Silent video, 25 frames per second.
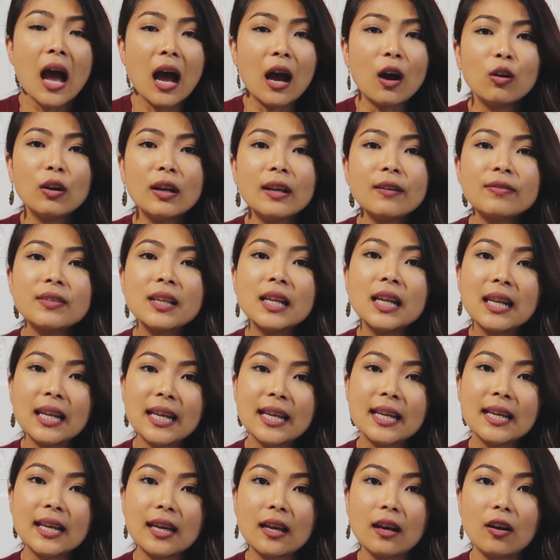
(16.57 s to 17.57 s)
I'll leave the
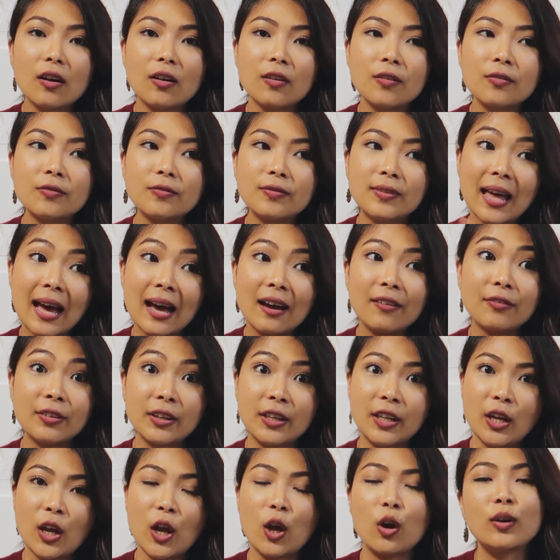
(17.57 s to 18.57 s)
link of that
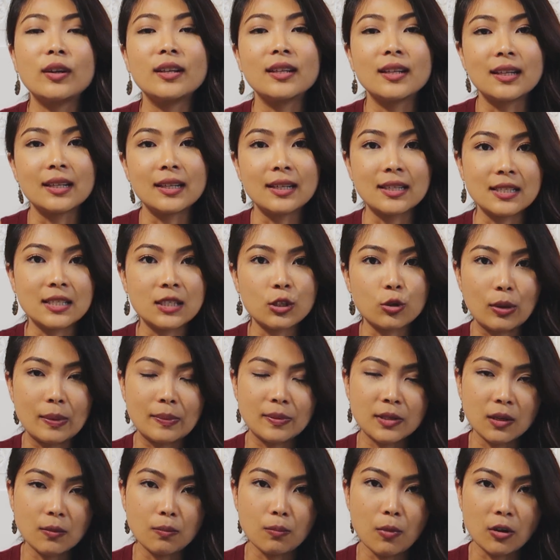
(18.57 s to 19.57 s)
video in the
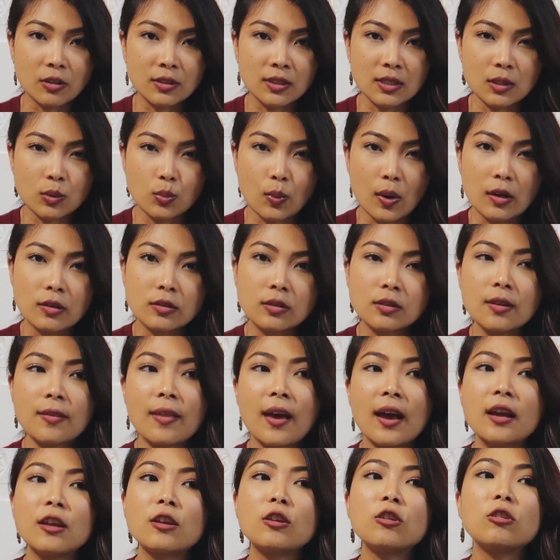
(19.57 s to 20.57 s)
description box as well so
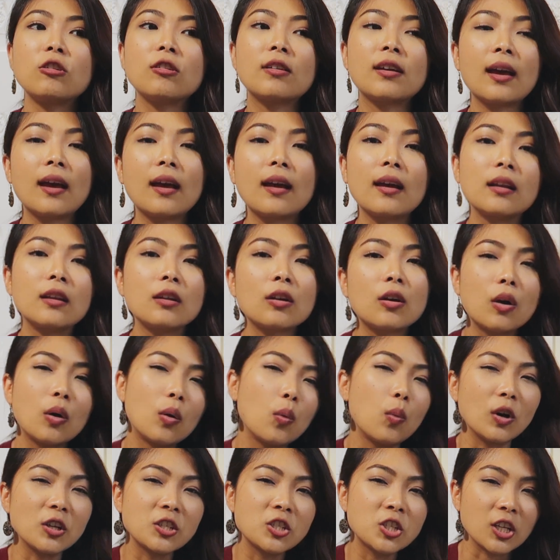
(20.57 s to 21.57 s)
that you can
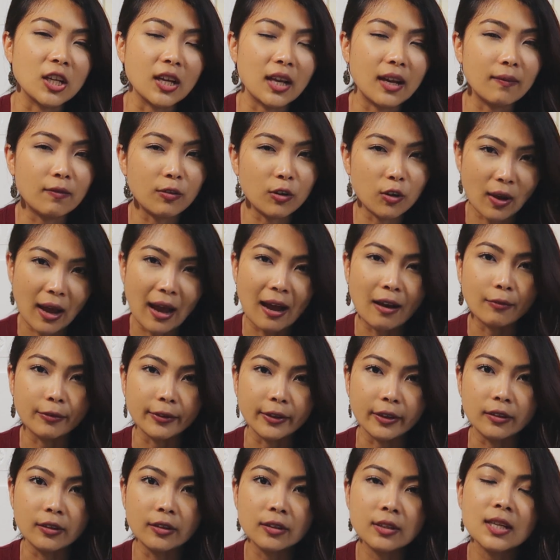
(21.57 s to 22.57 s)
go watch it if you
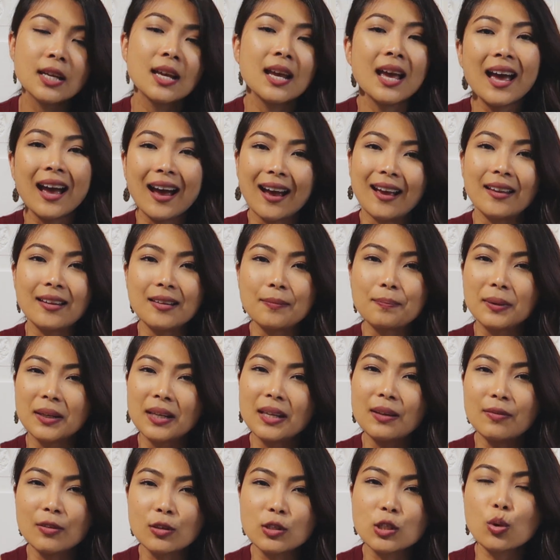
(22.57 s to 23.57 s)
haven't. I
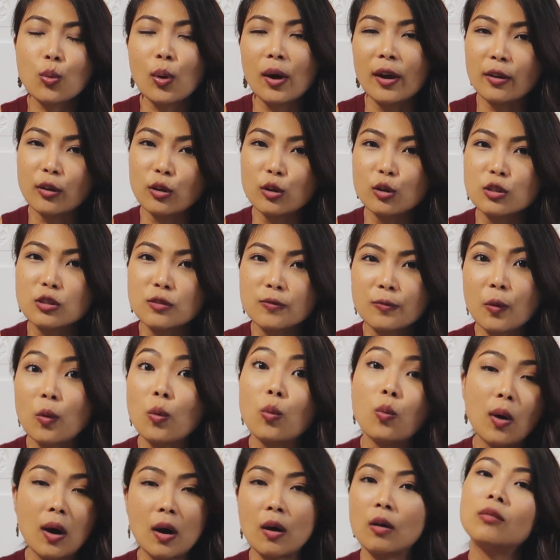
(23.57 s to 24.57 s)
believe it's quite
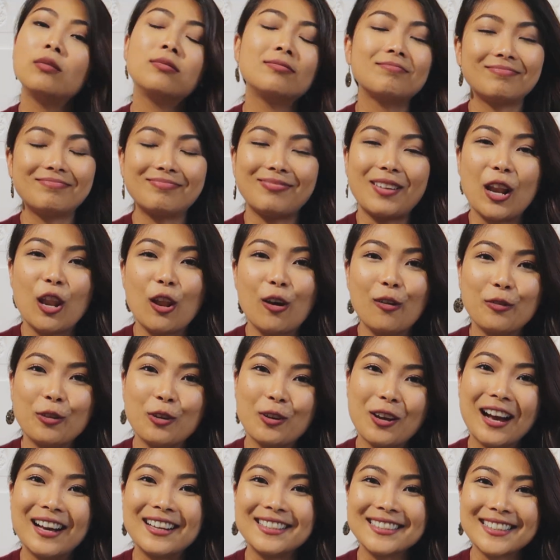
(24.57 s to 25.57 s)
useful. Well, a lot of
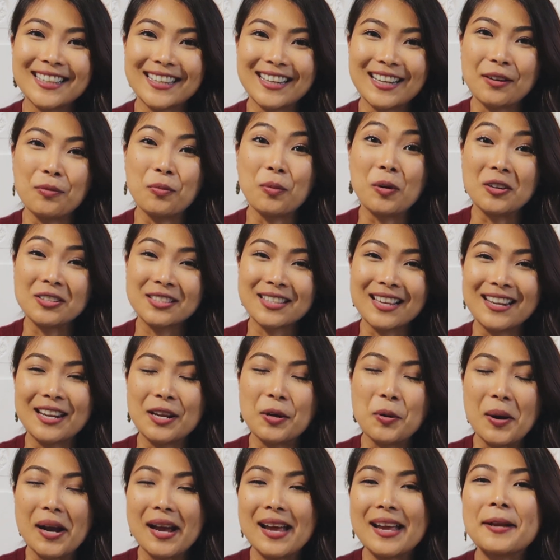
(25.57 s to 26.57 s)
you guys said it was
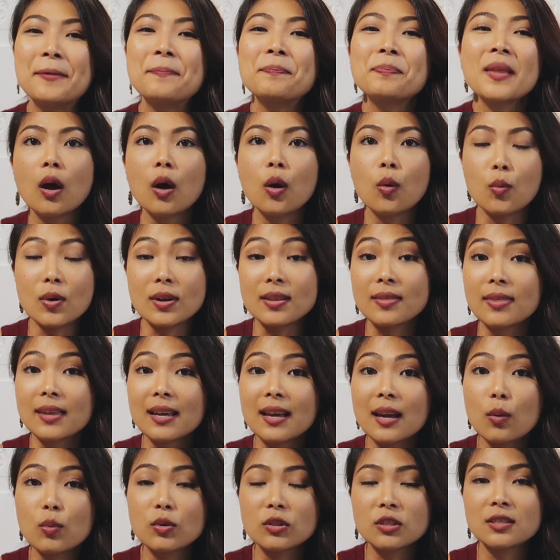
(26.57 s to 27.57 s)
anyway. One
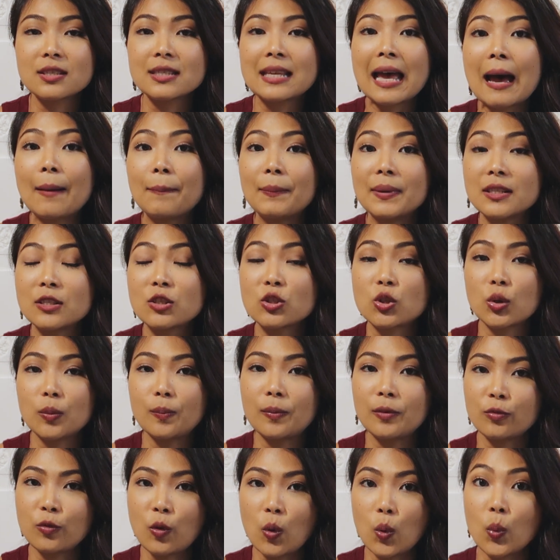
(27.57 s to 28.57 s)
thing I want to tap
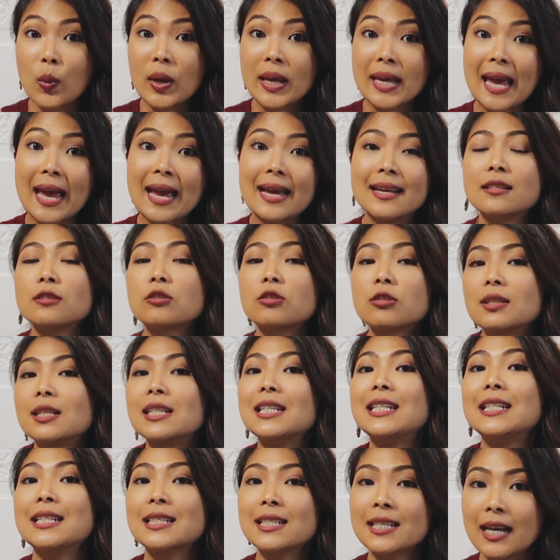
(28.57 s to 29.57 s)
into before we get into
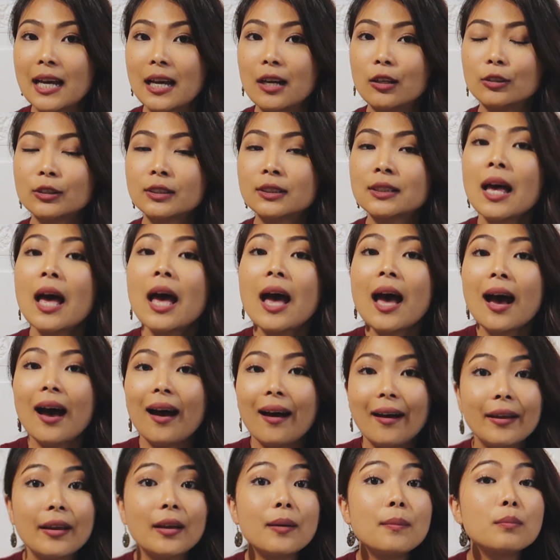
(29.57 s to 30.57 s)
the details,
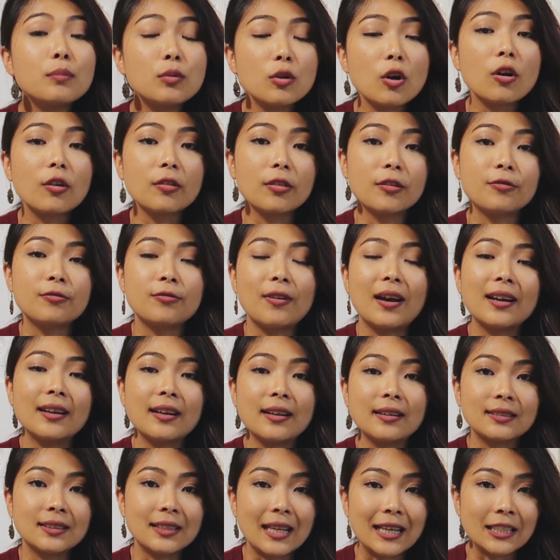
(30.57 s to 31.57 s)
I am not the
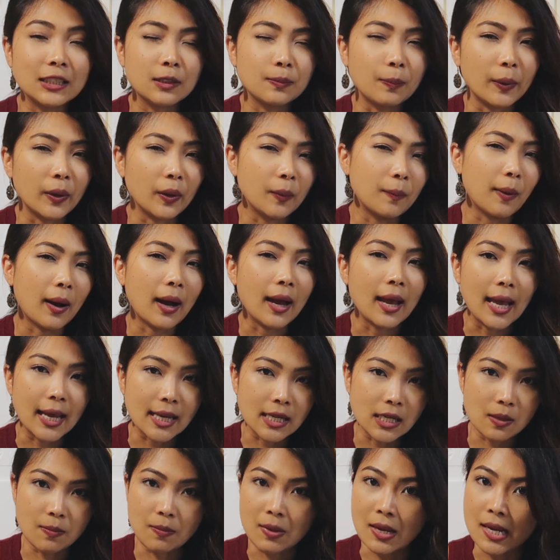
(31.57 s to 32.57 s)
finance expert by
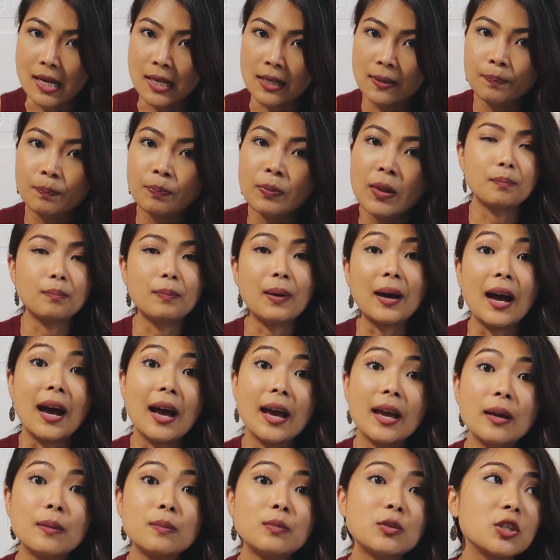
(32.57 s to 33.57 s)
any means, but
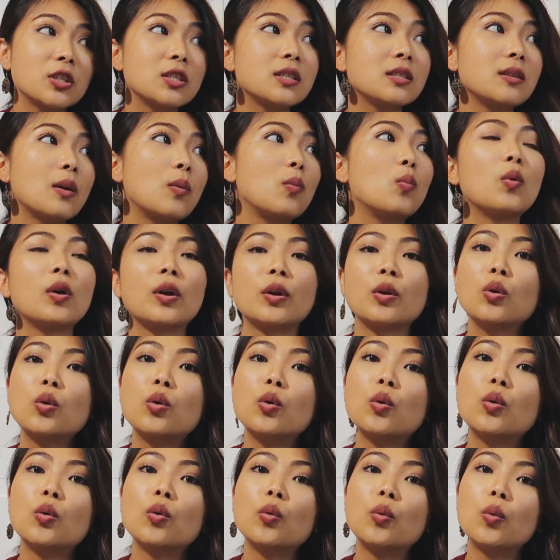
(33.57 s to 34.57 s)
I am just someone
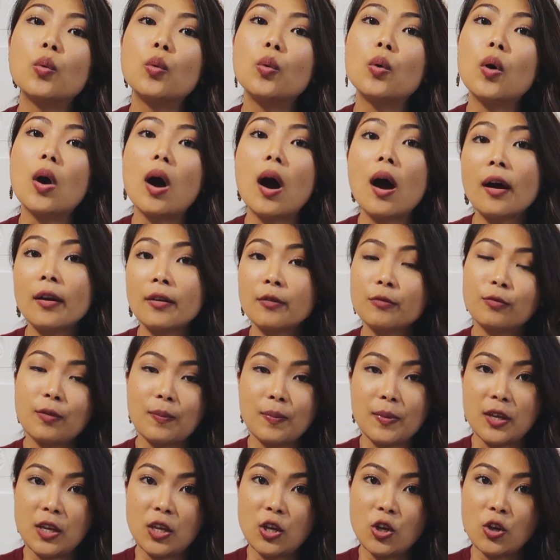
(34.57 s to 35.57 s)
who aren't
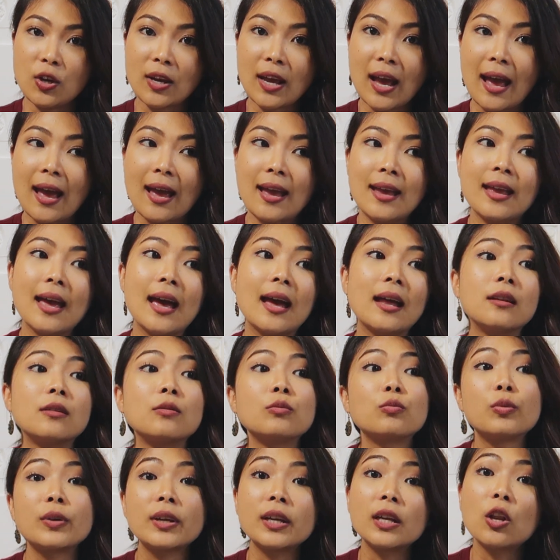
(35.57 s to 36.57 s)
from the UK
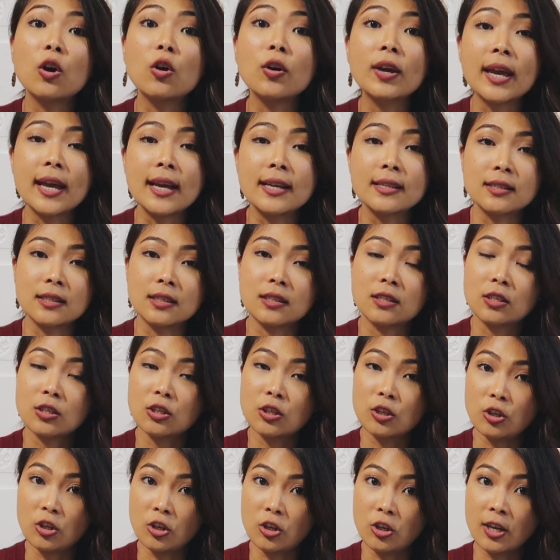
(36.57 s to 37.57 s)
and relocated
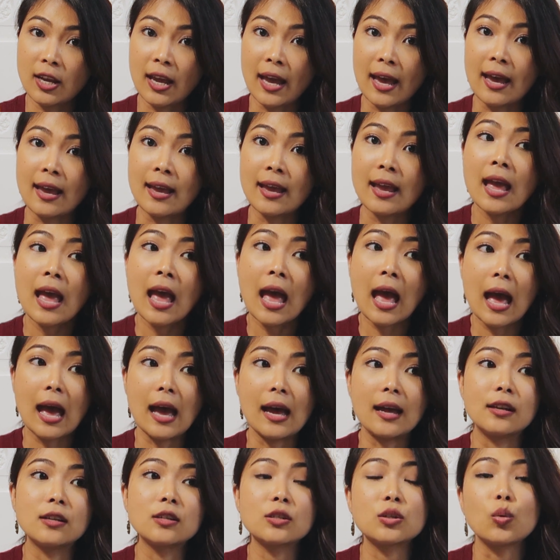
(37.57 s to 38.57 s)
to the UK,
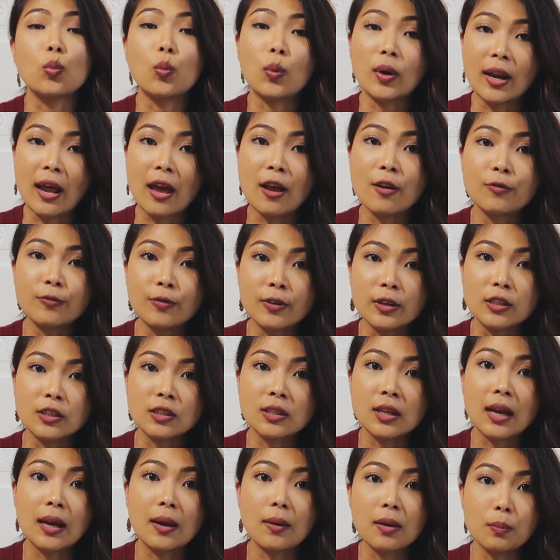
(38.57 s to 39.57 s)
and when I
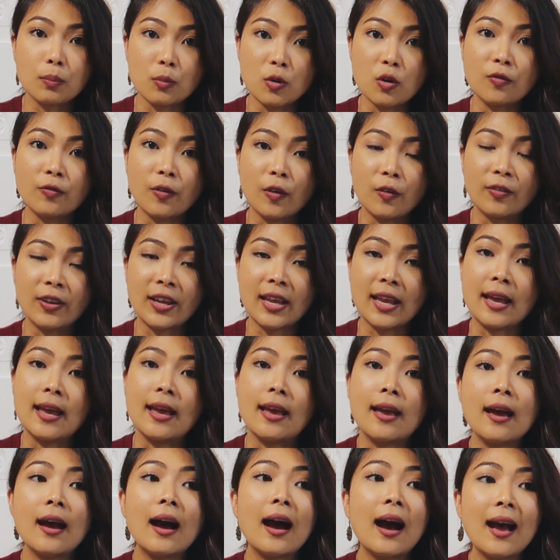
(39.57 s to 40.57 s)
first moved over
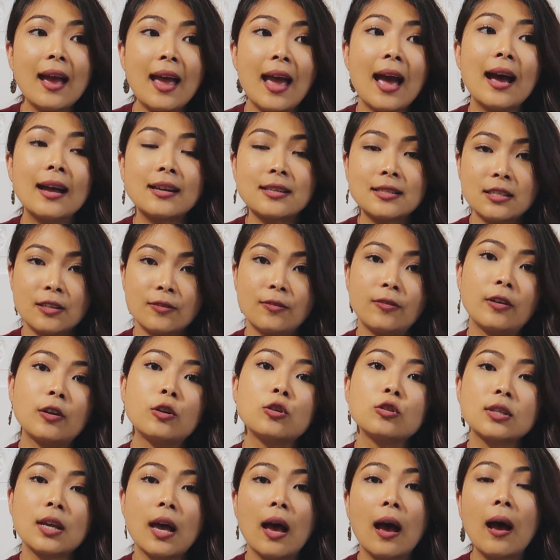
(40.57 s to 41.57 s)
here, I had
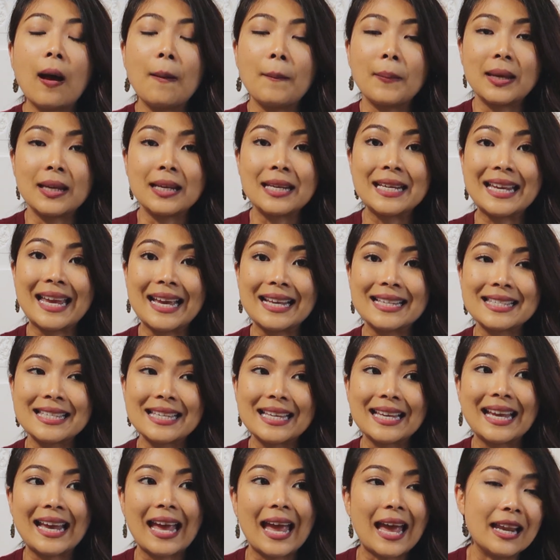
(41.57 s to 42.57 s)
difficult time in
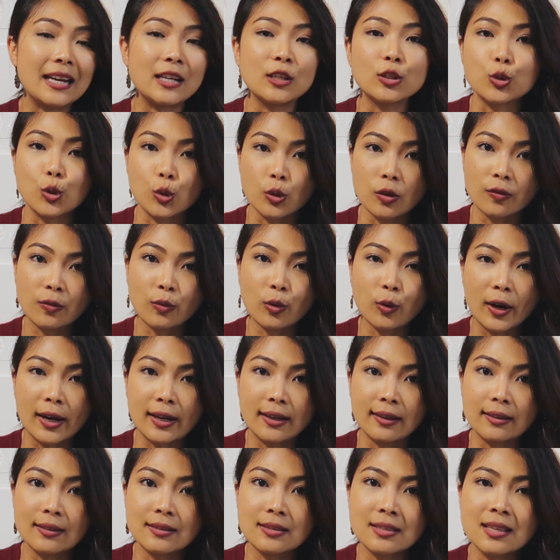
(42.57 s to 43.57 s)
getting any sort of
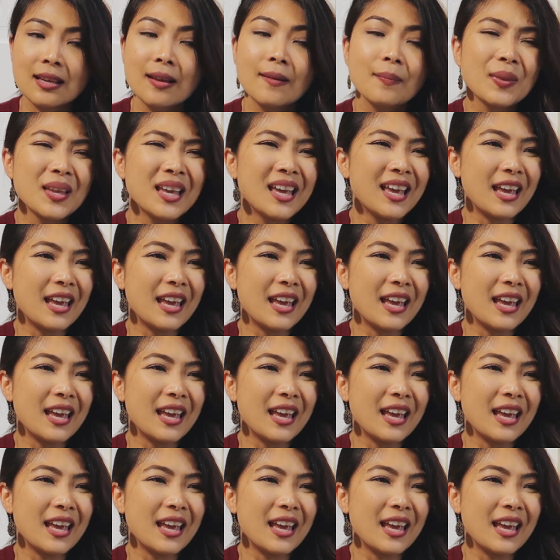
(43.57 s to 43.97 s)
credits.